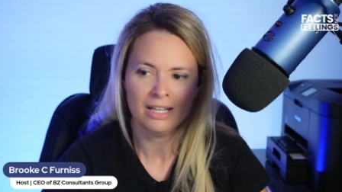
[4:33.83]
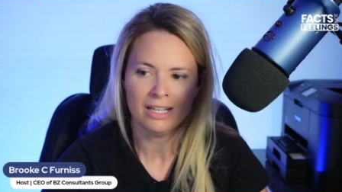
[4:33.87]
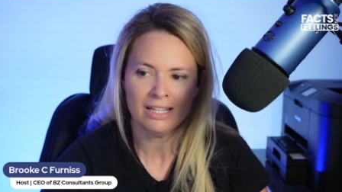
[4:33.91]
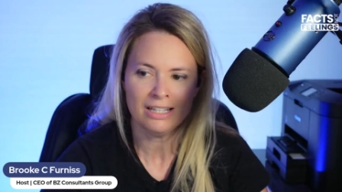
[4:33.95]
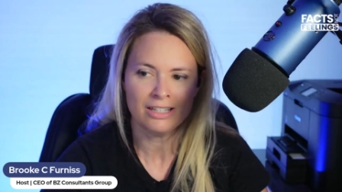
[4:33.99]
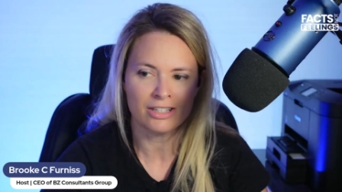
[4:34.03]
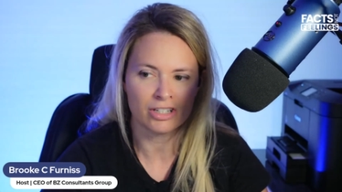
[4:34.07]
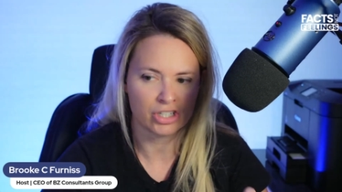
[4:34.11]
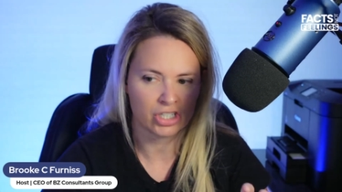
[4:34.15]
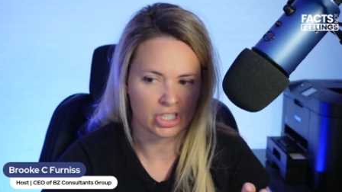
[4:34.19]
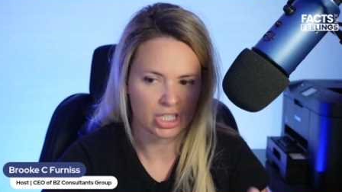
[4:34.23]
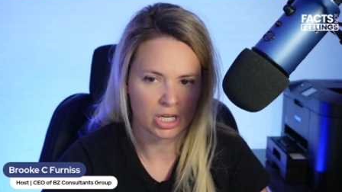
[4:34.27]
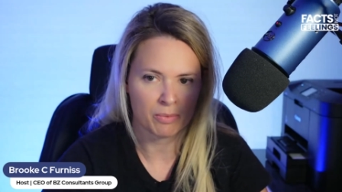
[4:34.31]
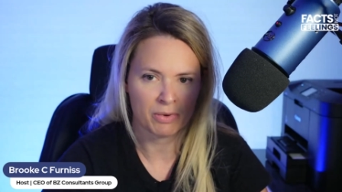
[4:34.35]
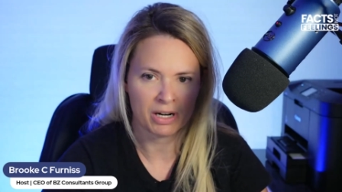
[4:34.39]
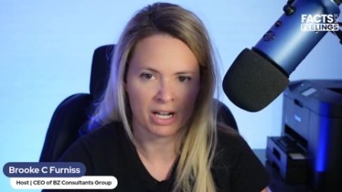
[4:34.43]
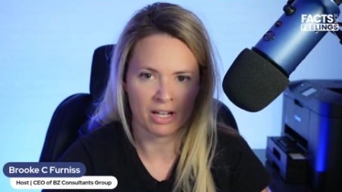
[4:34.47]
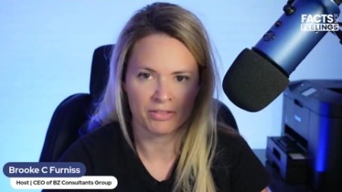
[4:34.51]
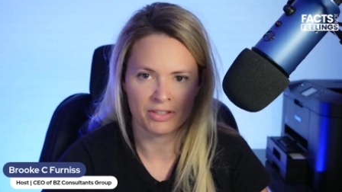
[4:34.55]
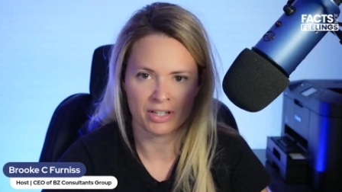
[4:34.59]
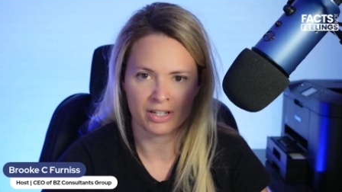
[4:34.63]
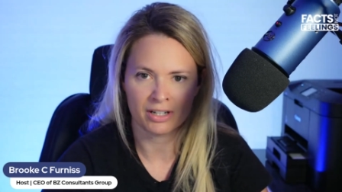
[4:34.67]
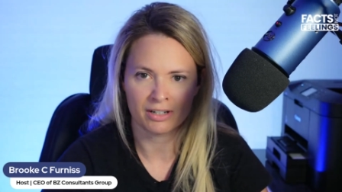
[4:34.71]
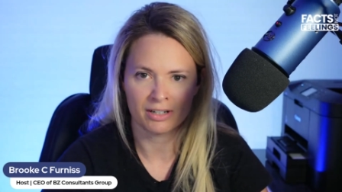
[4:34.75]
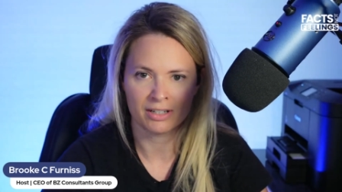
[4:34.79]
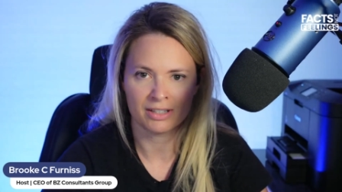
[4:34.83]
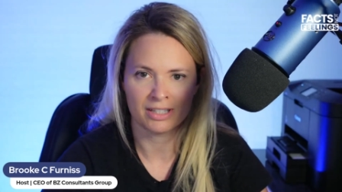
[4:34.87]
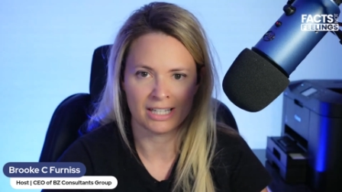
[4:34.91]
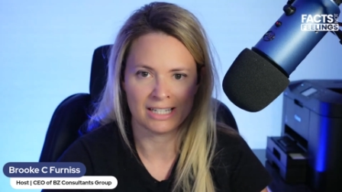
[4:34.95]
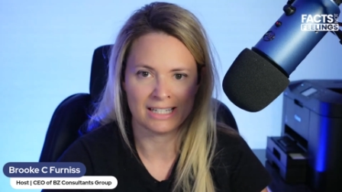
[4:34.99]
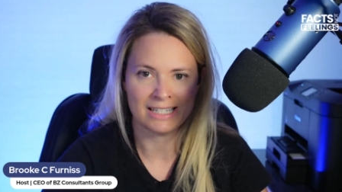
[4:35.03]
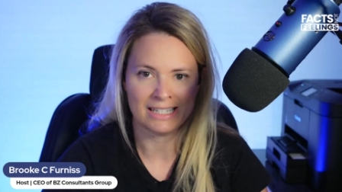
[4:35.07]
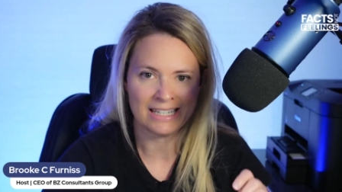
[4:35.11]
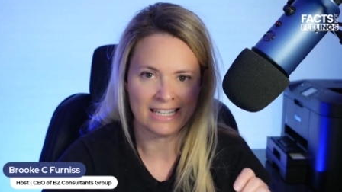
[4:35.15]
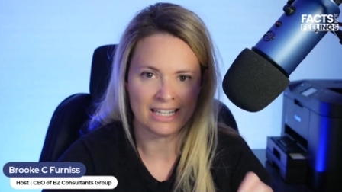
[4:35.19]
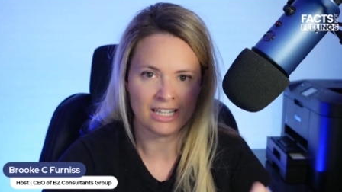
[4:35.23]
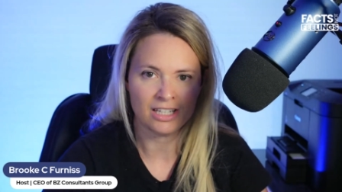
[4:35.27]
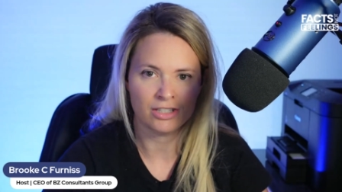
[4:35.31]
there's someone out there that
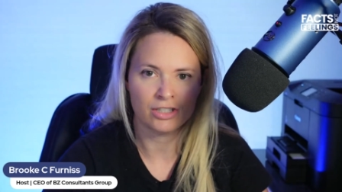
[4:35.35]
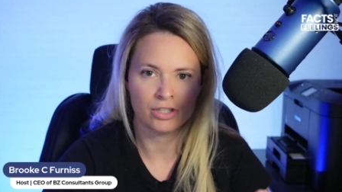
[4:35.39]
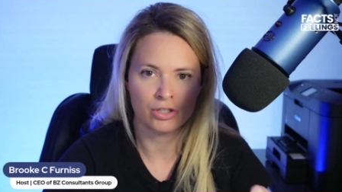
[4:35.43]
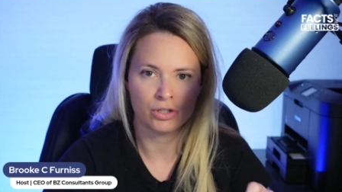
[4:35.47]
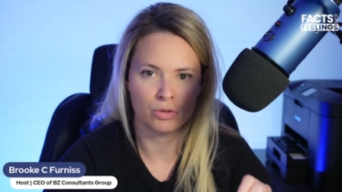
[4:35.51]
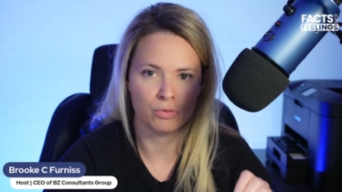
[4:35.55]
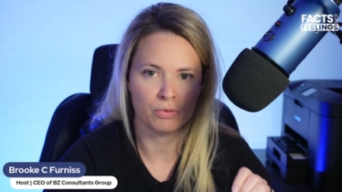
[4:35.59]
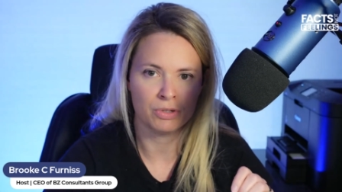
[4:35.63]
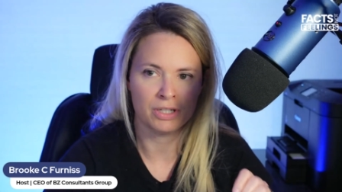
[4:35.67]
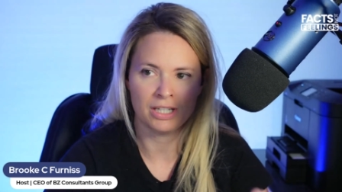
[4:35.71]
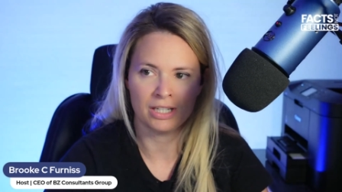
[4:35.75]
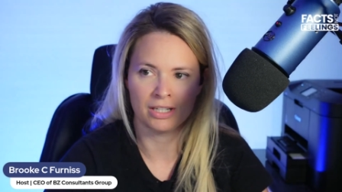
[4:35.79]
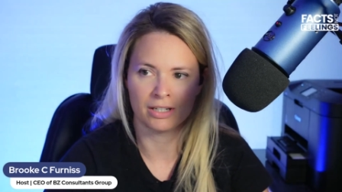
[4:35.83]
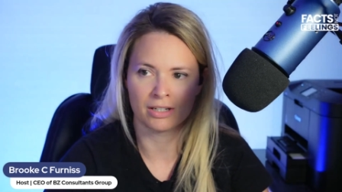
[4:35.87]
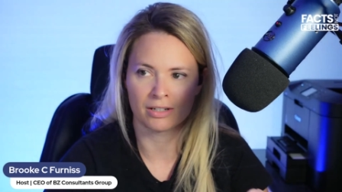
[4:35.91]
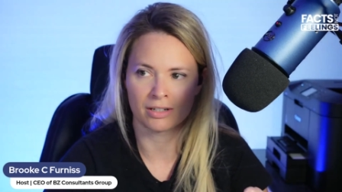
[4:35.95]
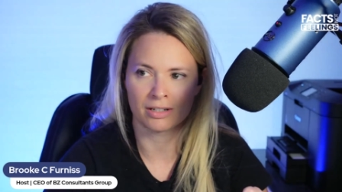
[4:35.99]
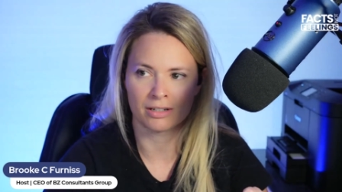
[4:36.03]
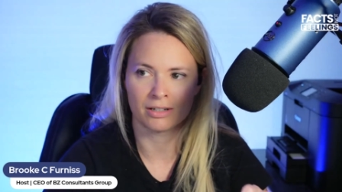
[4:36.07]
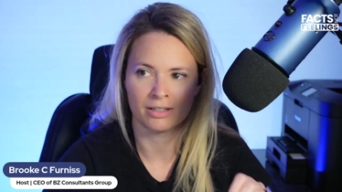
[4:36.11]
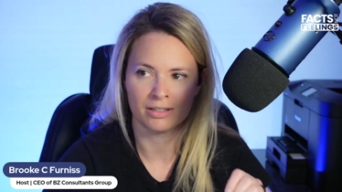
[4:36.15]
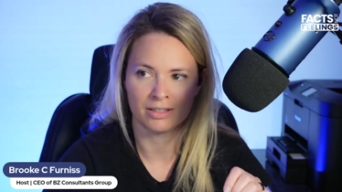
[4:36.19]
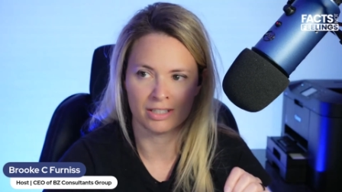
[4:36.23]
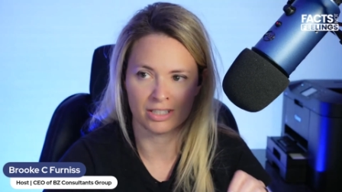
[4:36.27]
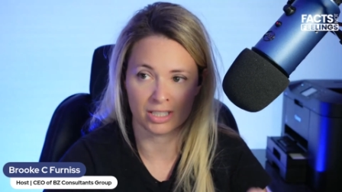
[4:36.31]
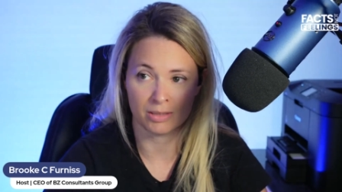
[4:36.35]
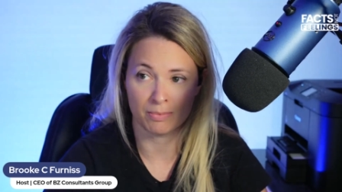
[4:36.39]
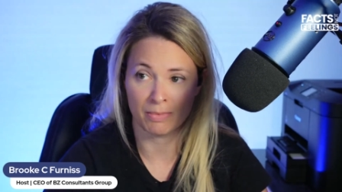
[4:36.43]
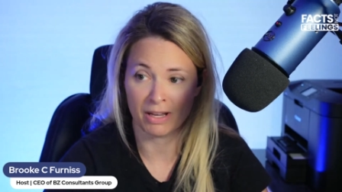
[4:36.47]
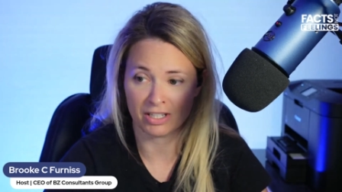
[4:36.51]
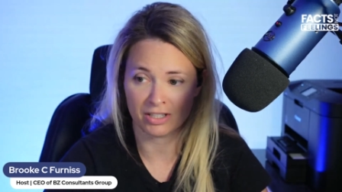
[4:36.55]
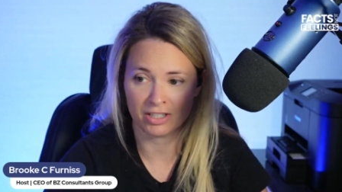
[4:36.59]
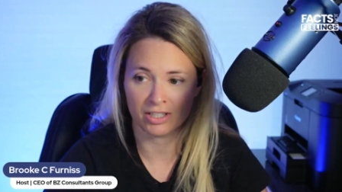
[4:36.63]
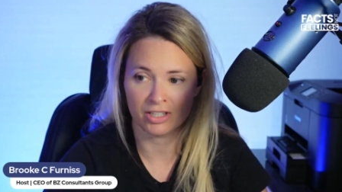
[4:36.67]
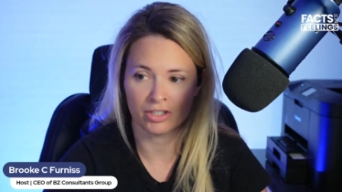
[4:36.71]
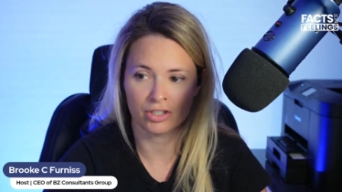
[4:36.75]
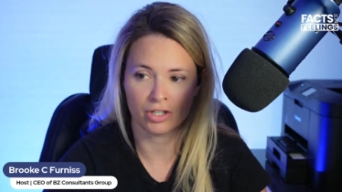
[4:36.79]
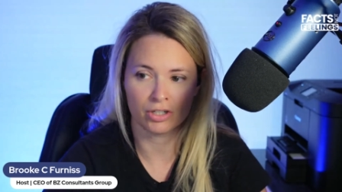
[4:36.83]
needs to hear this
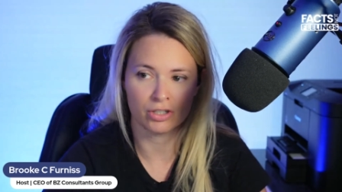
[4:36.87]
message.